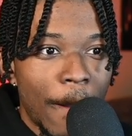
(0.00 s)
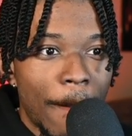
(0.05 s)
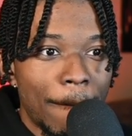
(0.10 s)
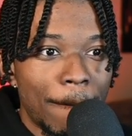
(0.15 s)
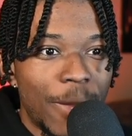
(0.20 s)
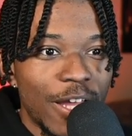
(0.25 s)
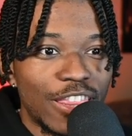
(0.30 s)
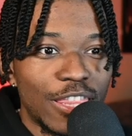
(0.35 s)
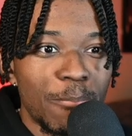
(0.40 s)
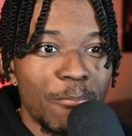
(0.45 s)

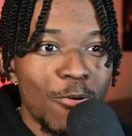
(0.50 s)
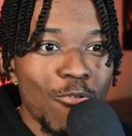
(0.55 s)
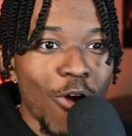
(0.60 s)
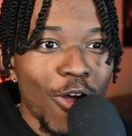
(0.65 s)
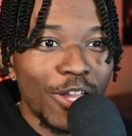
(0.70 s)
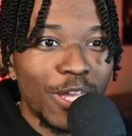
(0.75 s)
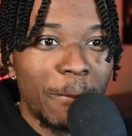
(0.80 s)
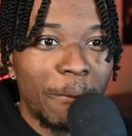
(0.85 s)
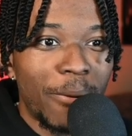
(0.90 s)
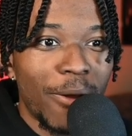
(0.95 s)
But the
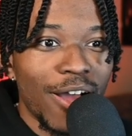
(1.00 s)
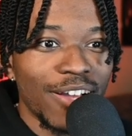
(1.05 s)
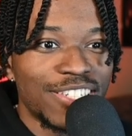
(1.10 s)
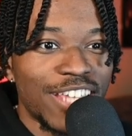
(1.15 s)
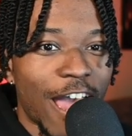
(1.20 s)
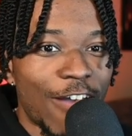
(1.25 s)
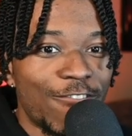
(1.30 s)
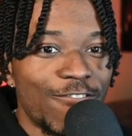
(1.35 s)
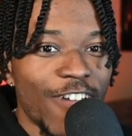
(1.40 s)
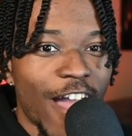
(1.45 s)
Milwaukee Bucks
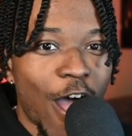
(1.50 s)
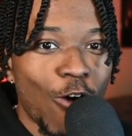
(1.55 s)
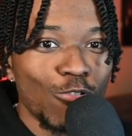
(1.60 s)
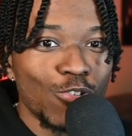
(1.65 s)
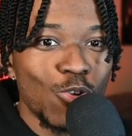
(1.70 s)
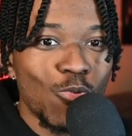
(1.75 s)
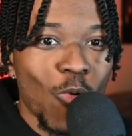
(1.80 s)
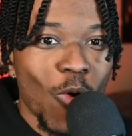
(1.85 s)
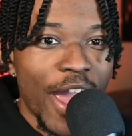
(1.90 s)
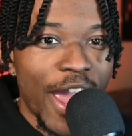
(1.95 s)
have
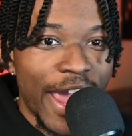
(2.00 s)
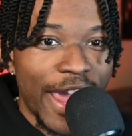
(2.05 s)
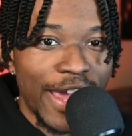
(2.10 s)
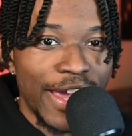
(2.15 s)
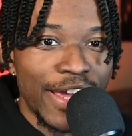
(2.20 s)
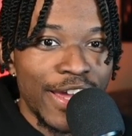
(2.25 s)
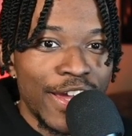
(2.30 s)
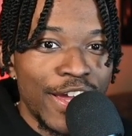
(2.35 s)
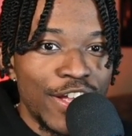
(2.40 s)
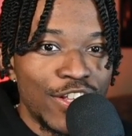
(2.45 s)
found a way
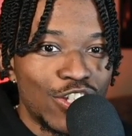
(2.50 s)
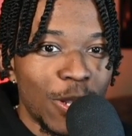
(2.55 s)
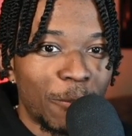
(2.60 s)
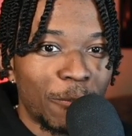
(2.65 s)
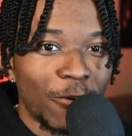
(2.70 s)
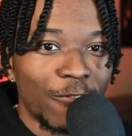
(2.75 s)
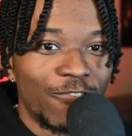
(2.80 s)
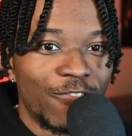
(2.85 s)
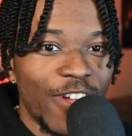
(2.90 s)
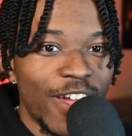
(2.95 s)
to
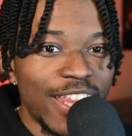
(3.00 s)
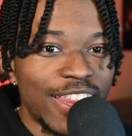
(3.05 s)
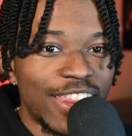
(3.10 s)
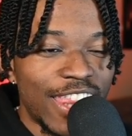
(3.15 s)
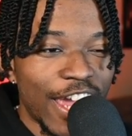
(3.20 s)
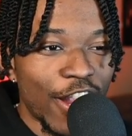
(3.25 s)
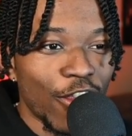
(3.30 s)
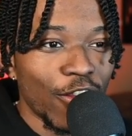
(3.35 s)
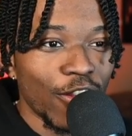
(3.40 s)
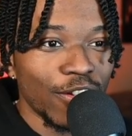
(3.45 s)
prevent
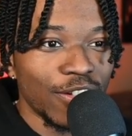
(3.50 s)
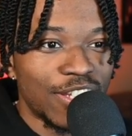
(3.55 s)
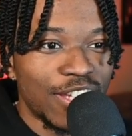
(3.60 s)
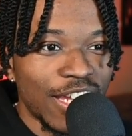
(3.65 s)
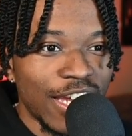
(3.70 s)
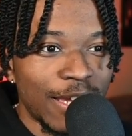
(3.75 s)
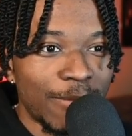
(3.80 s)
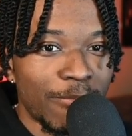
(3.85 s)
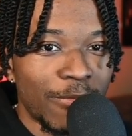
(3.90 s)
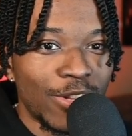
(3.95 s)
their
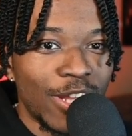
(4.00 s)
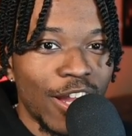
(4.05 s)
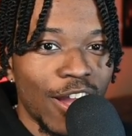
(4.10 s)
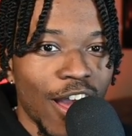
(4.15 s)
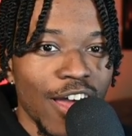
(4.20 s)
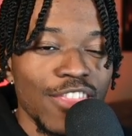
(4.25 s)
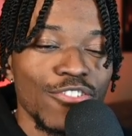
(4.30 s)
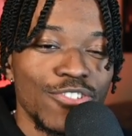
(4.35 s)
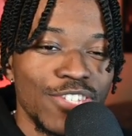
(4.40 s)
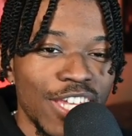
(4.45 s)
team, the
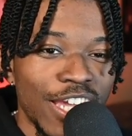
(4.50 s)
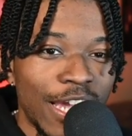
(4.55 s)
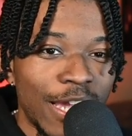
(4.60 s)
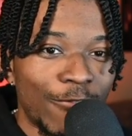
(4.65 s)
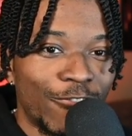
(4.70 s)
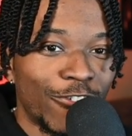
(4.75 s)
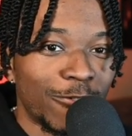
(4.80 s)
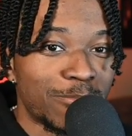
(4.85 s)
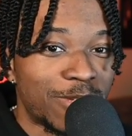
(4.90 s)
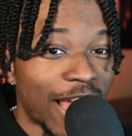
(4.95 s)
other team,
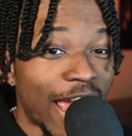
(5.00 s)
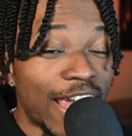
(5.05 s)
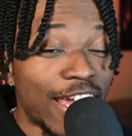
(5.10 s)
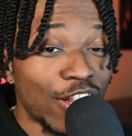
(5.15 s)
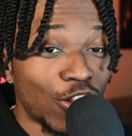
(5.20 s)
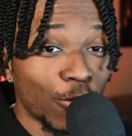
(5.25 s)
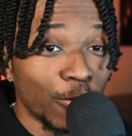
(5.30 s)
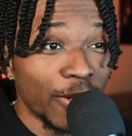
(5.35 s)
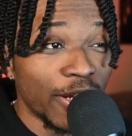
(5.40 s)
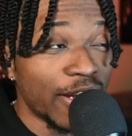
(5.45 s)
from
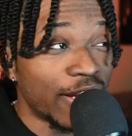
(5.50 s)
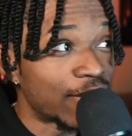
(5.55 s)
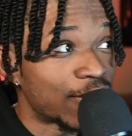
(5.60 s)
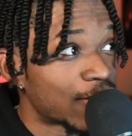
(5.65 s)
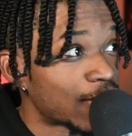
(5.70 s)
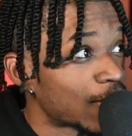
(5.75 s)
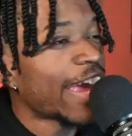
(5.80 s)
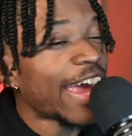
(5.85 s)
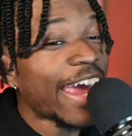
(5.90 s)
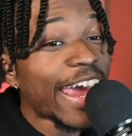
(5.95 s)
taking
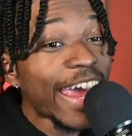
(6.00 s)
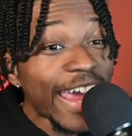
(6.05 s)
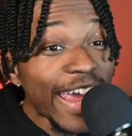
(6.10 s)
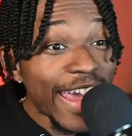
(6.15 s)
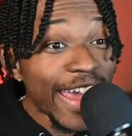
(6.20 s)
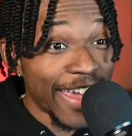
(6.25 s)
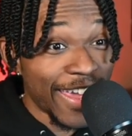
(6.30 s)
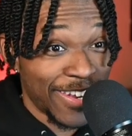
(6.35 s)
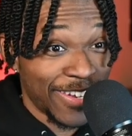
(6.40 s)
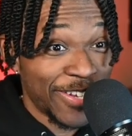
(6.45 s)
threes
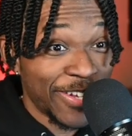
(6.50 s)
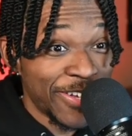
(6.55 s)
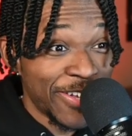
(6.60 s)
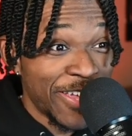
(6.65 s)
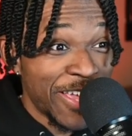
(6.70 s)
and